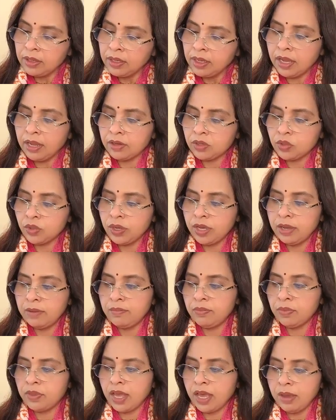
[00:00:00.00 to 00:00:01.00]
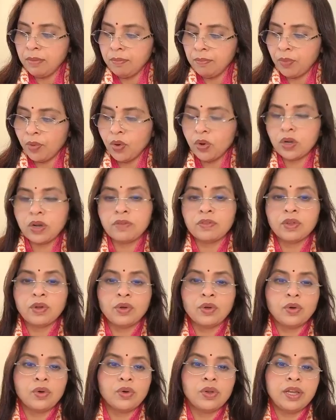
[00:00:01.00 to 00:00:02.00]
to him the import of the
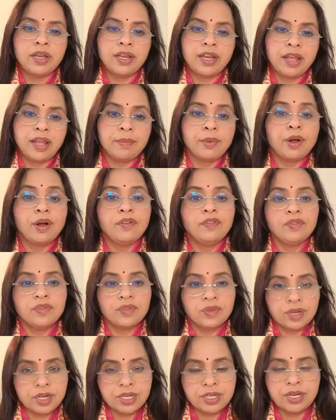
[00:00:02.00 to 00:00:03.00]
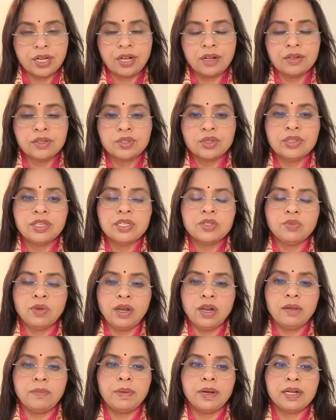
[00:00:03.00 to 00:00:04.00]
holy name of Krishna. So this
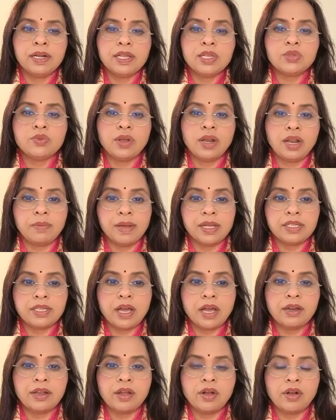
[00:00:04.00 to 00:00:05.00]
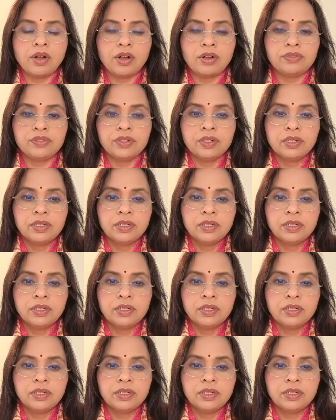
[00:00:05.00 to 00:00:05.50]
Vallabh Bhatt is Vallabhacharya of